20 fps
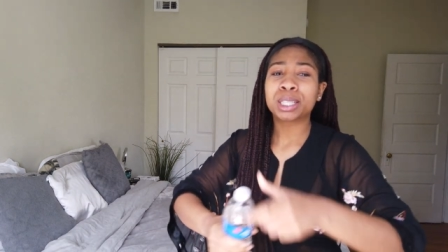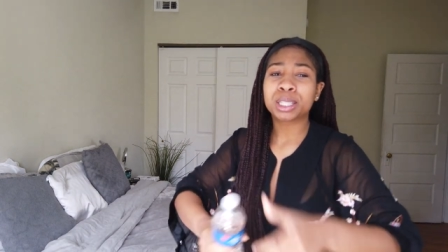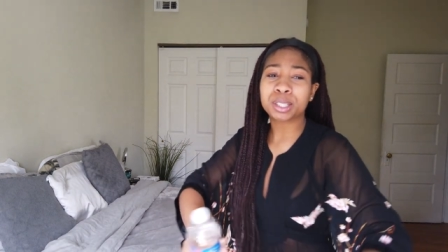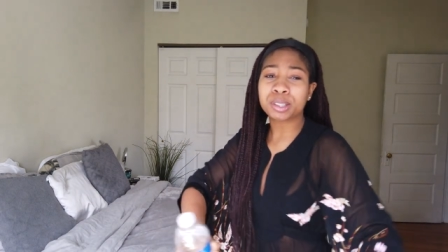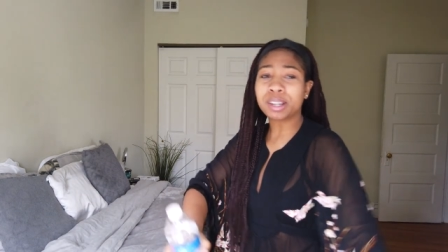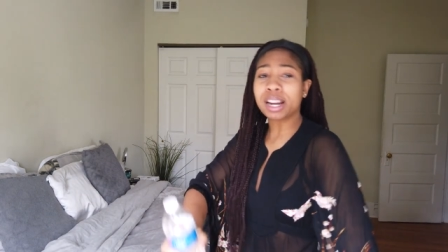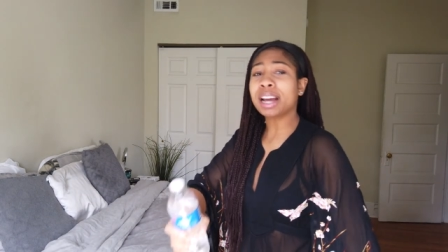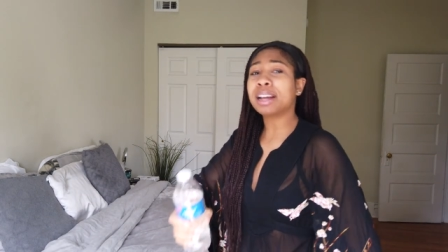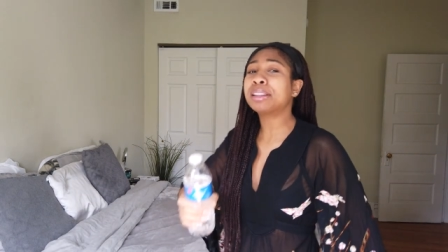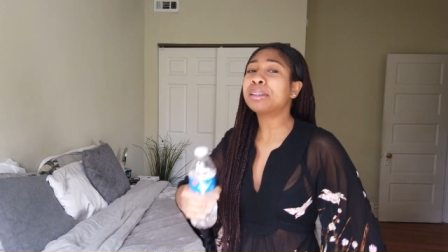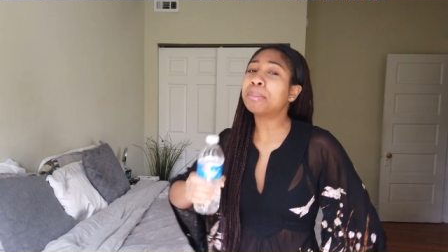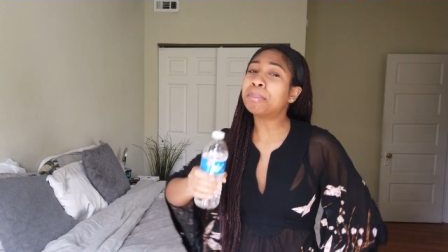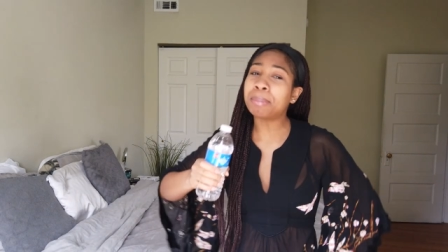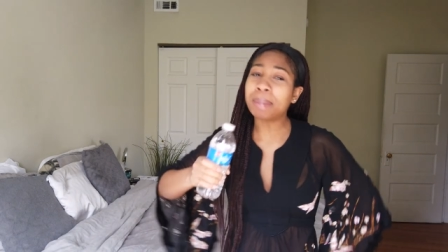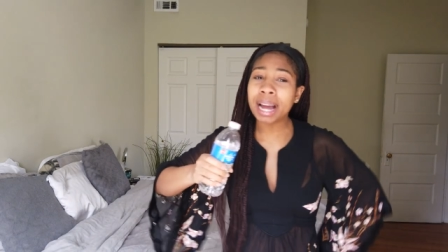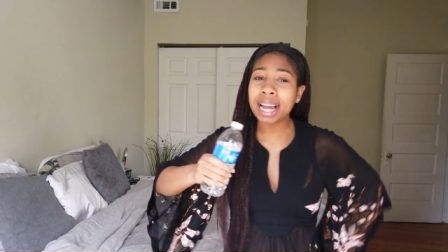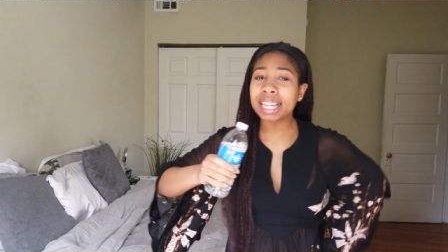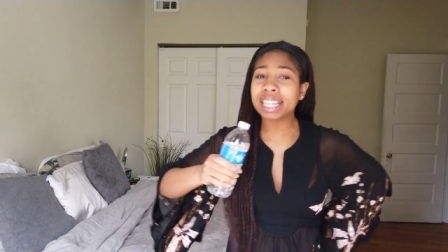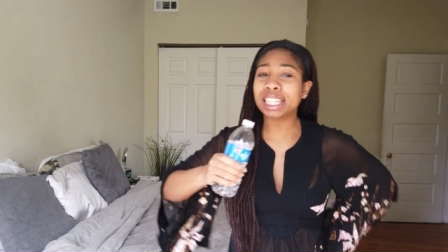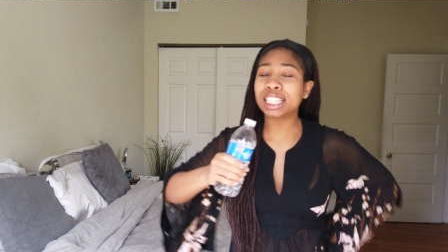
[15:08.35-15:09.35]
She grabbed the
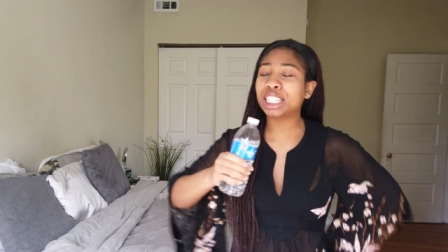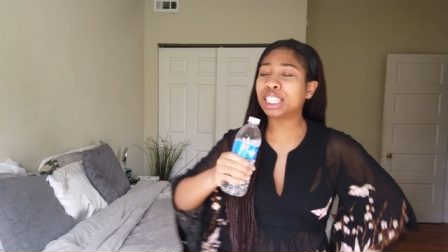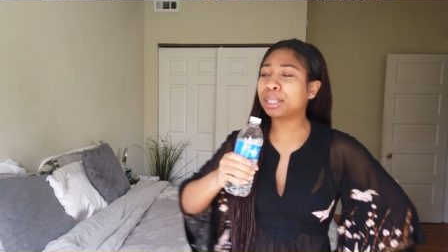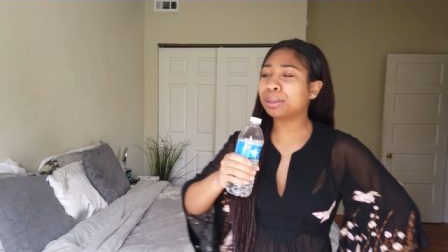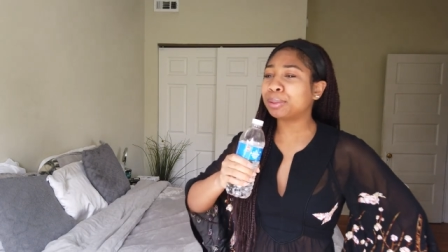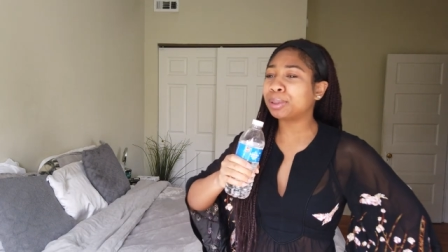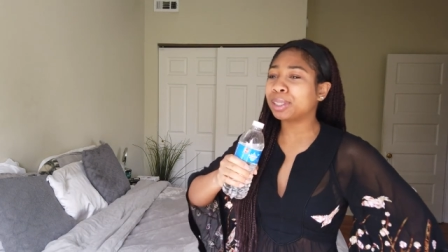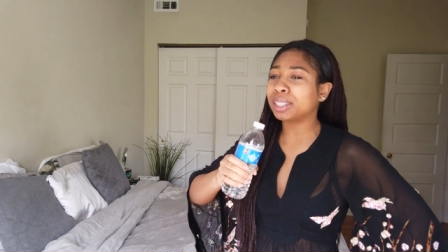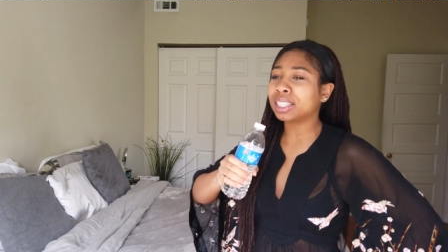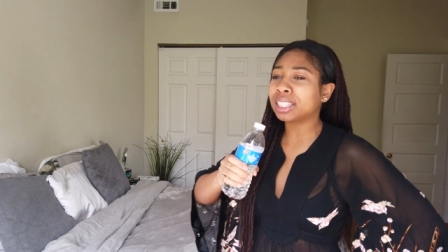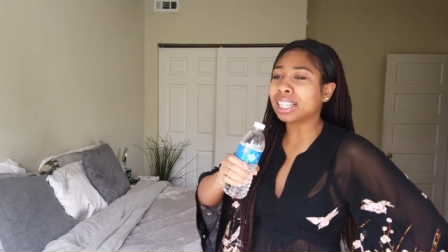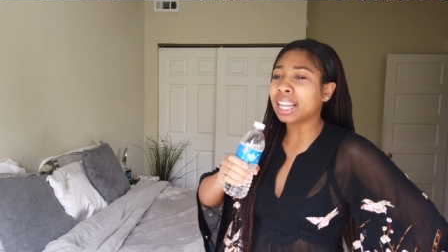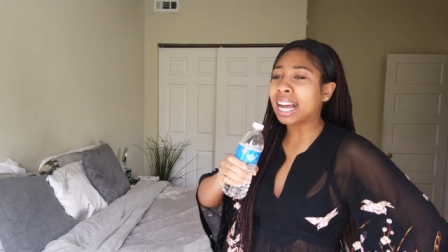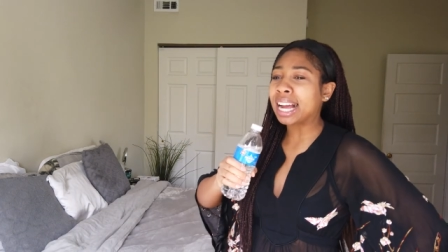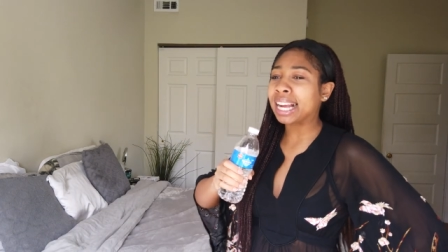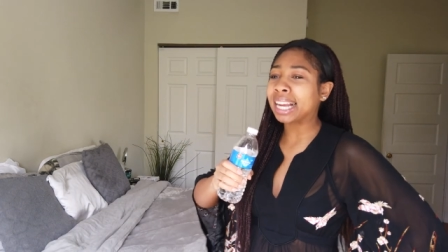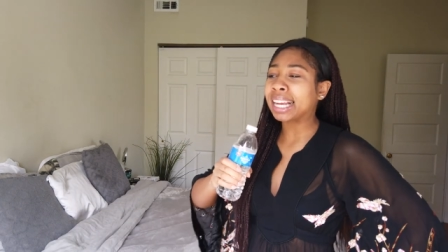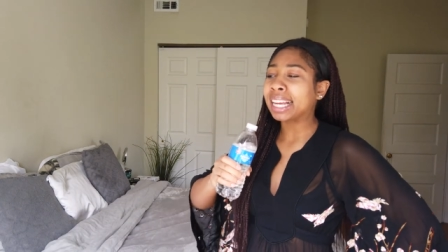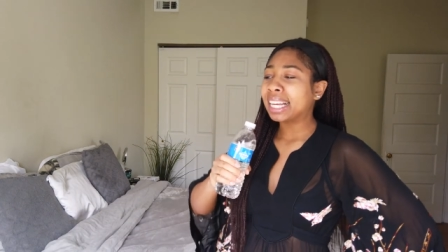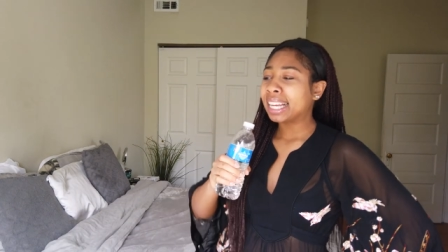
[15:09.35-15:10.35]
mic and she was just
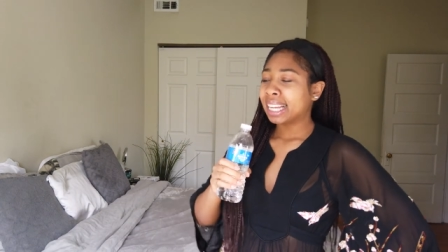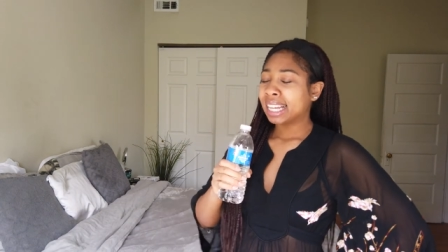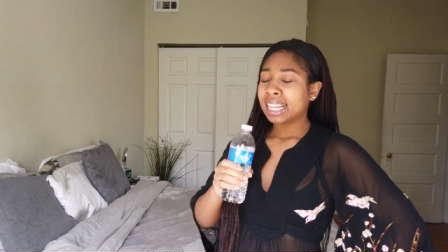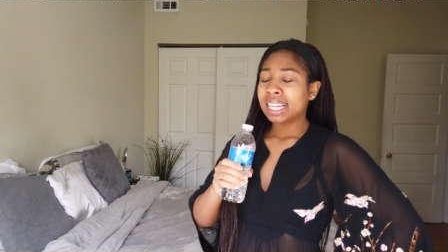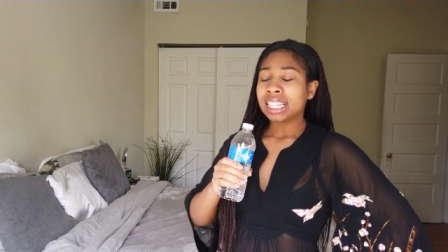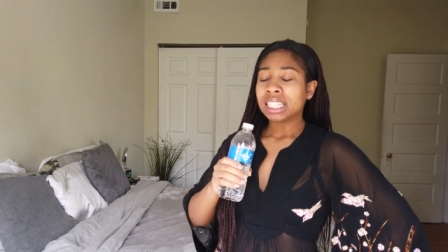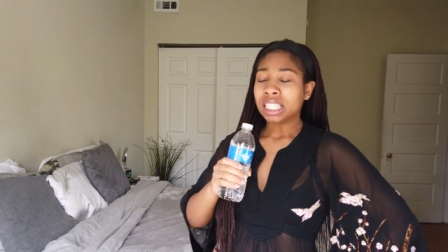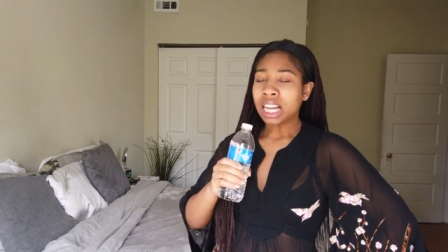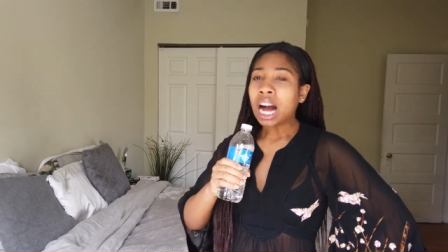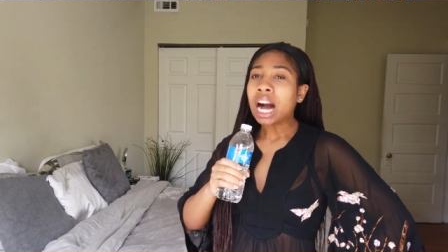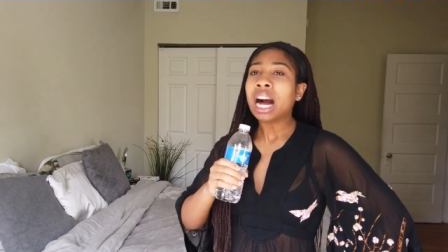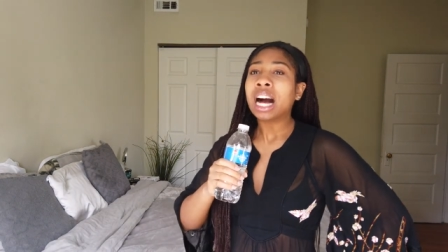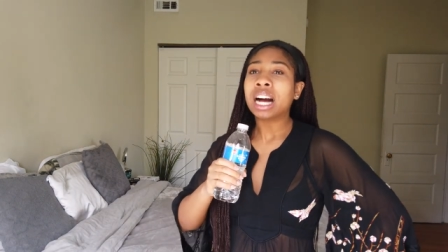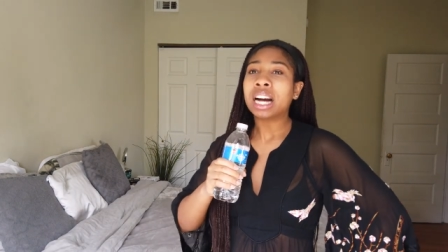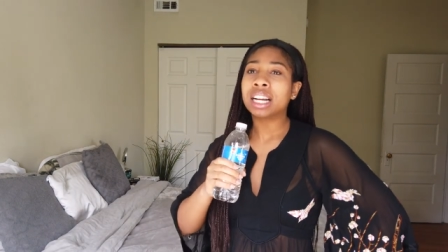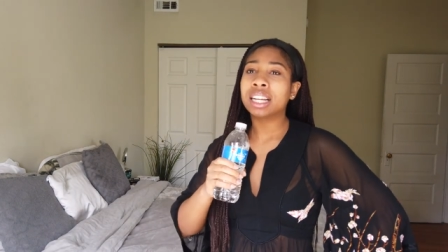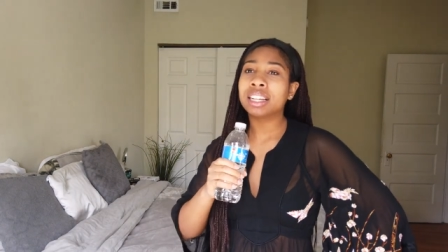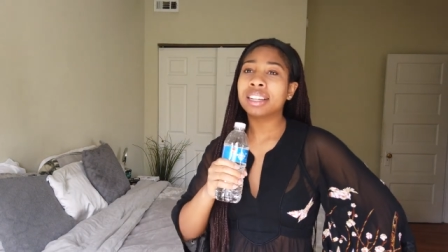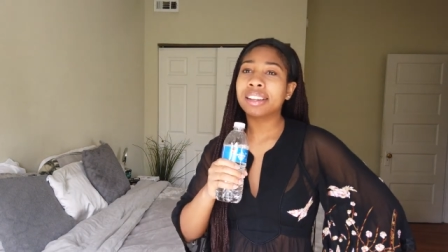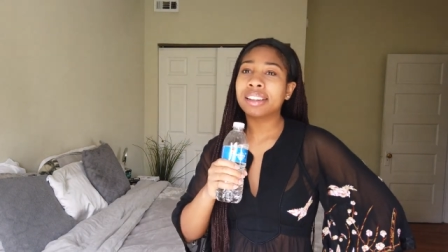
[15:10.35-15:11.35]
like,
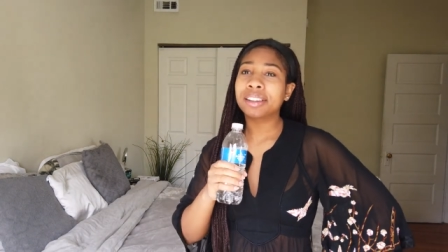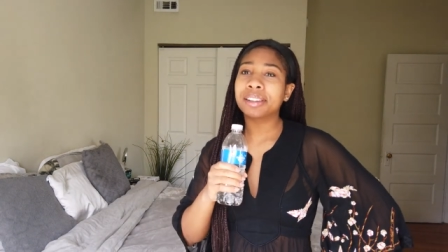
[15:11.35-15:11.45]
yeah,